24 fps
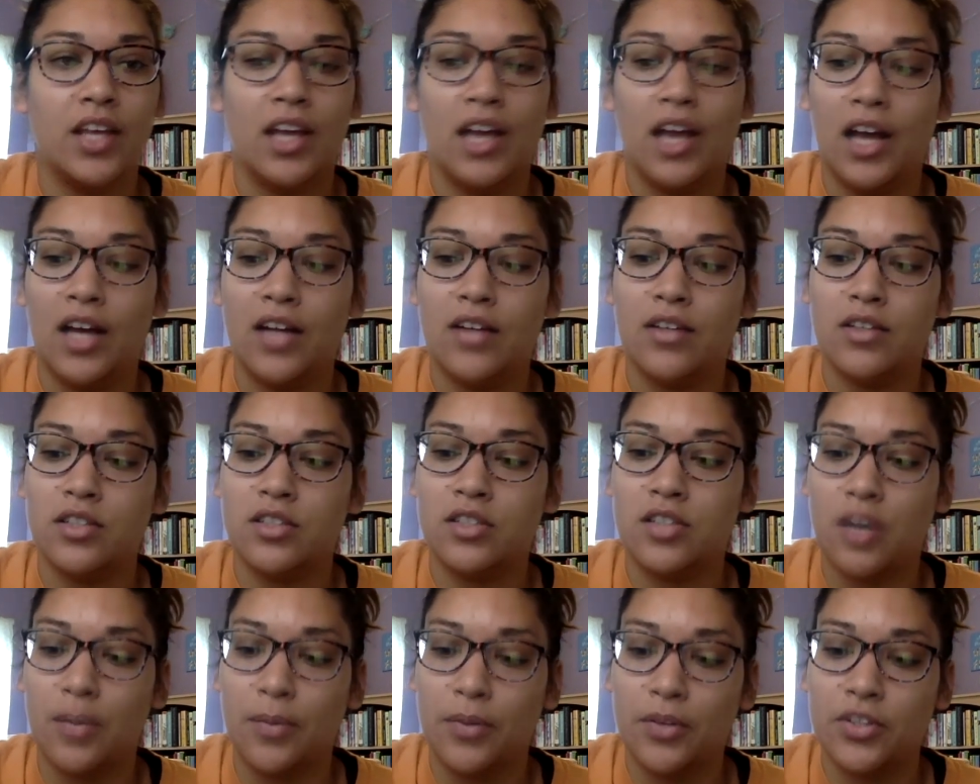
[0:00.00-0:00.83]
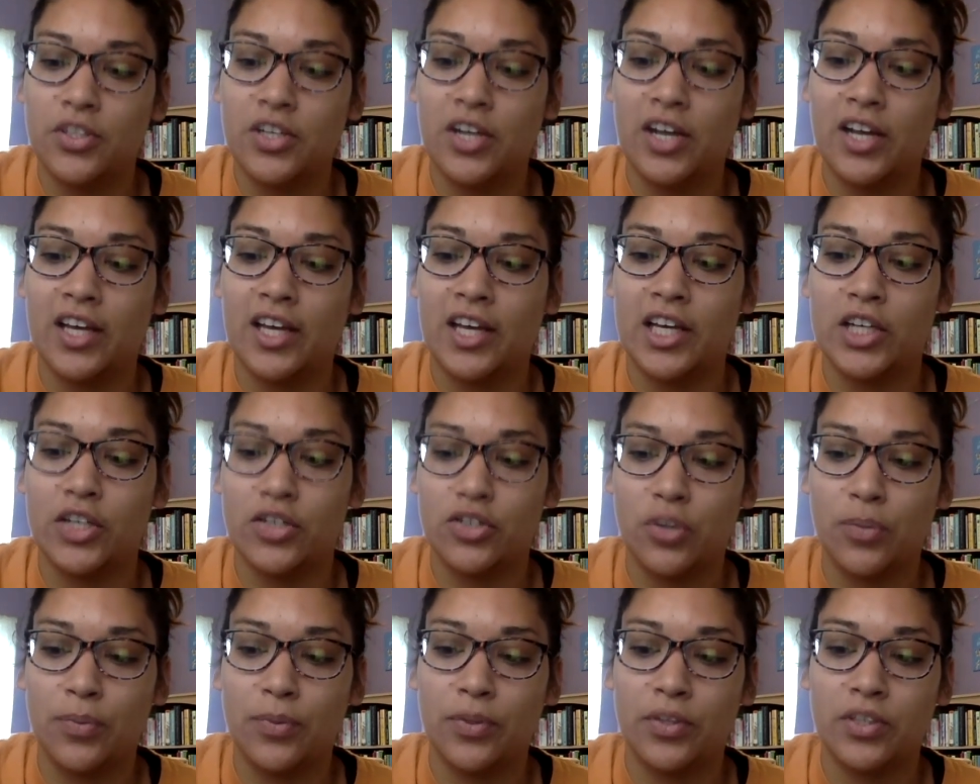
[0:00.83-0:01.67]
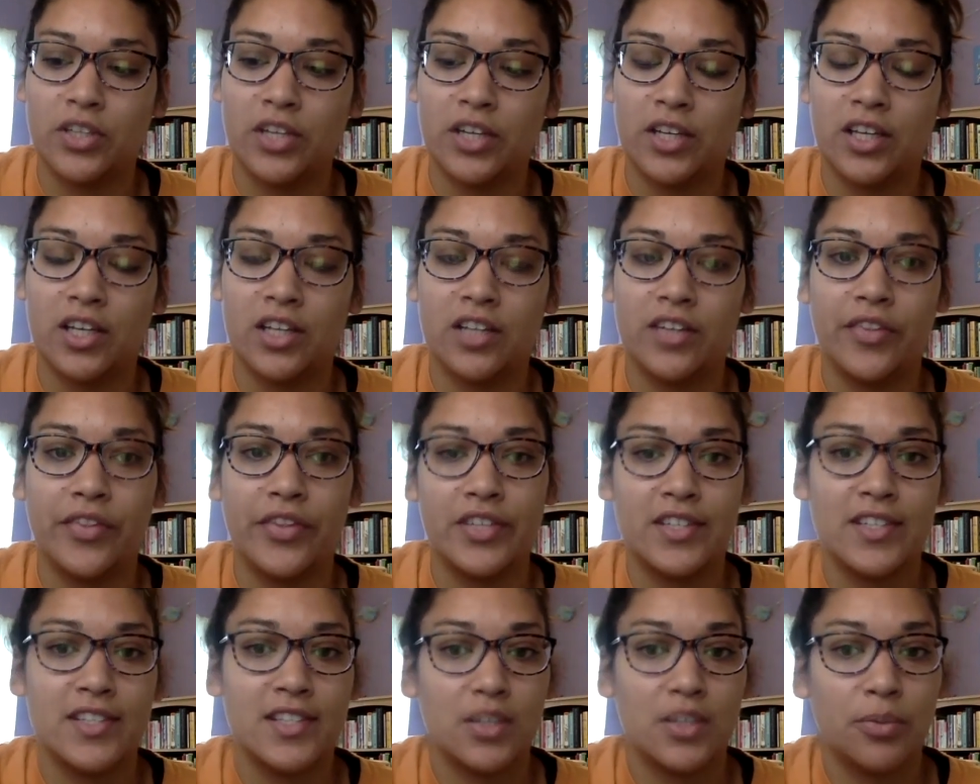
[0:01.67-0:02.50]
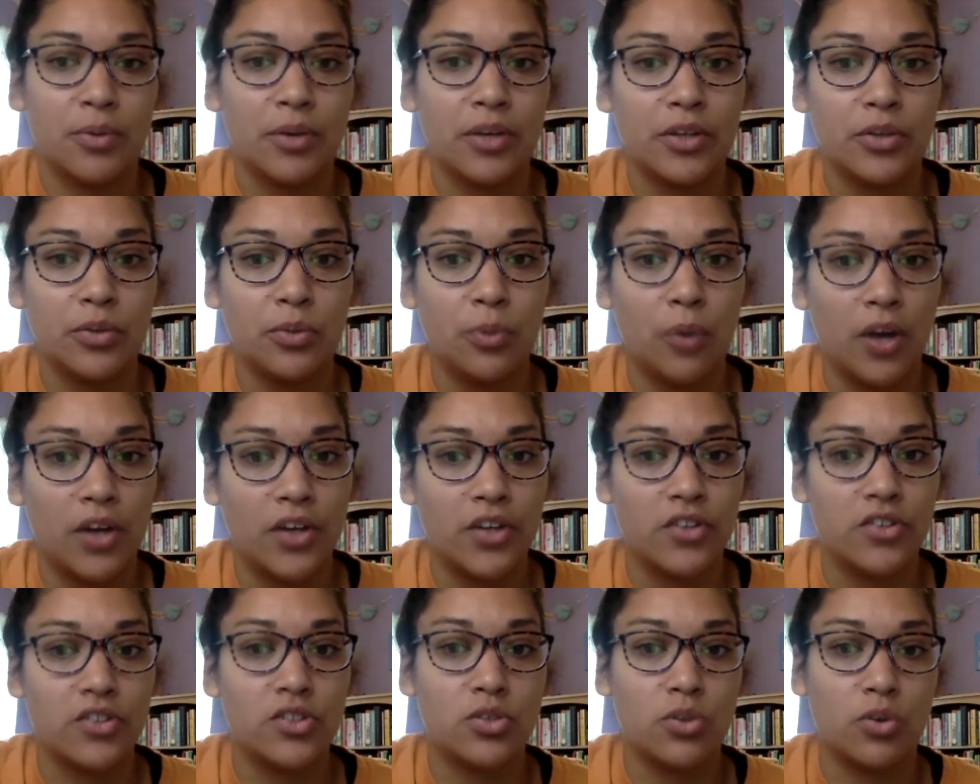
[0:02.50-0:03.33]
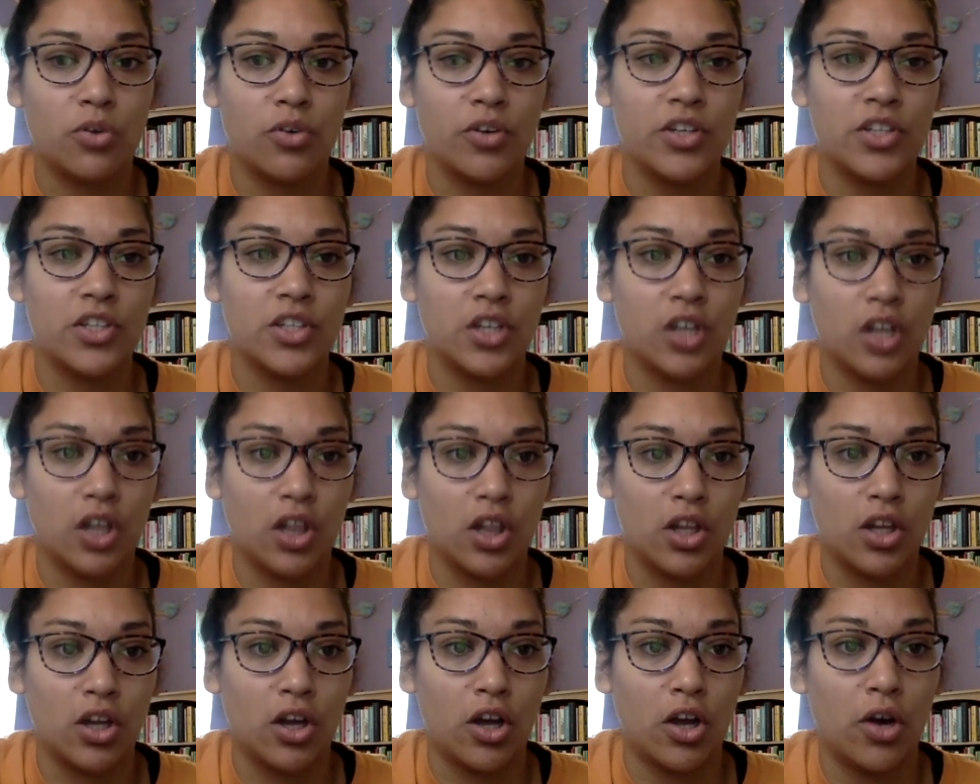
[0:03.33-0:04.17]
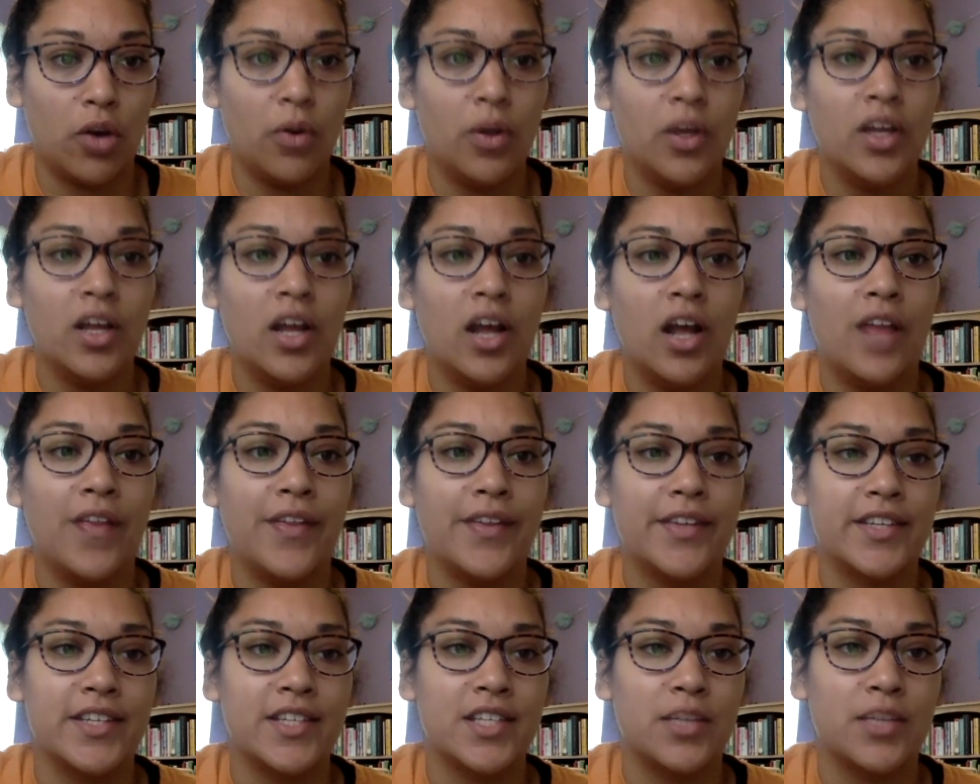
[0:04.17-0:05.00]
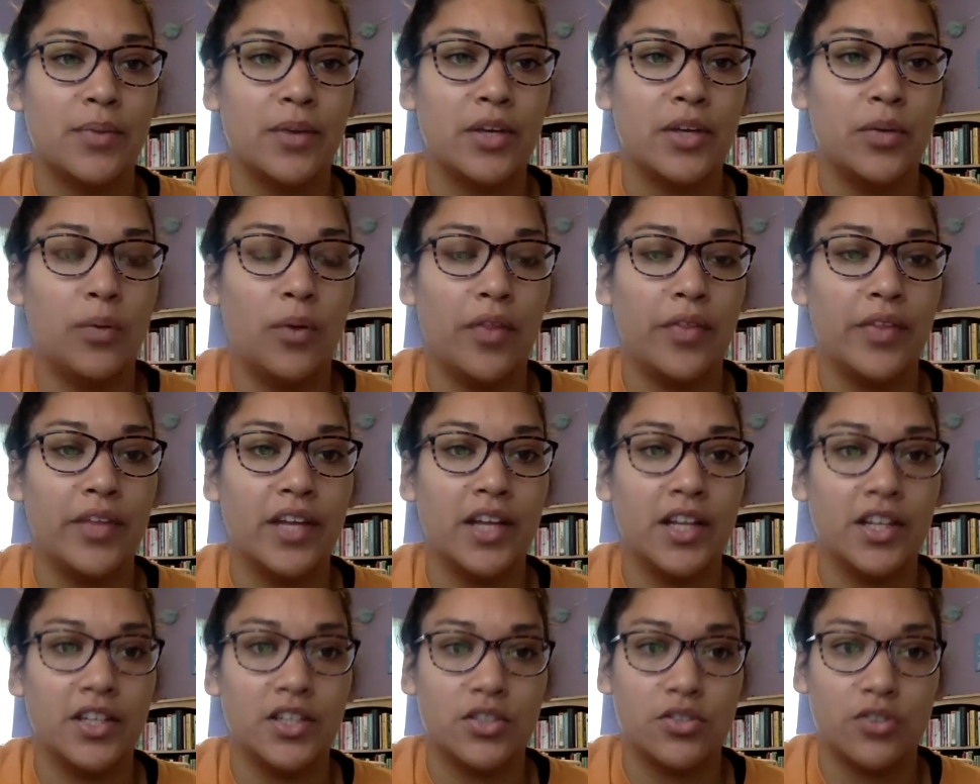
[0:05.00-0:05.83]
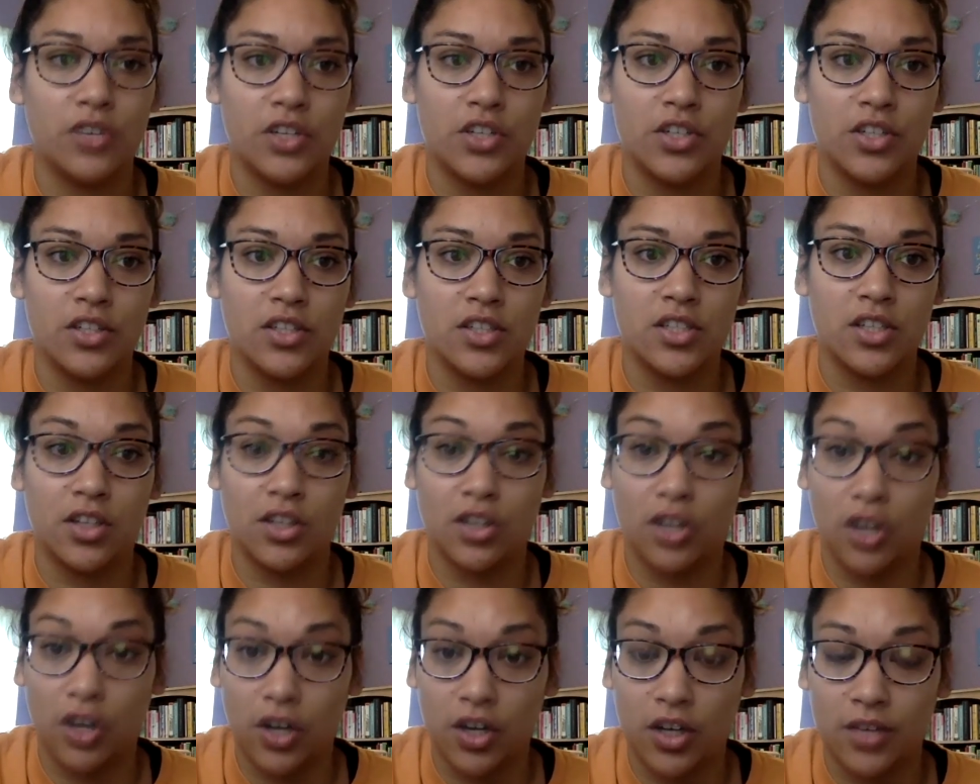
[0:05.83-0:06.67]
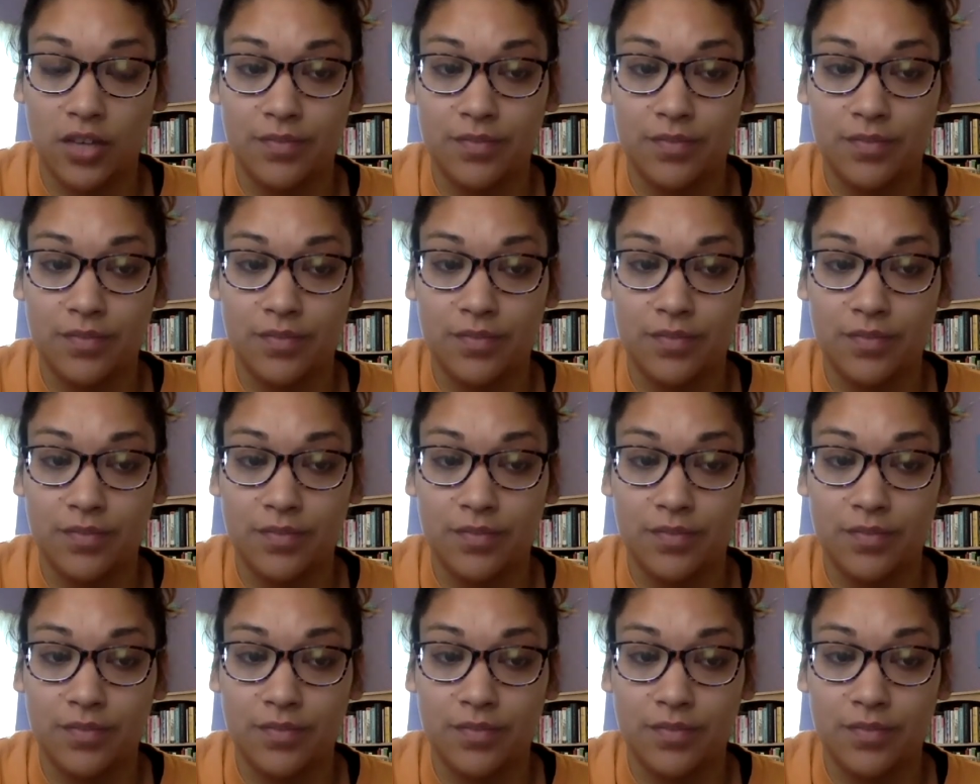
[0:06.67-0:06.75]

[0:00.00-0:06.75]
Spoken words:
and double checking and triple checking that this is the way you want your story to go. And this is the way you want the illustrations to look.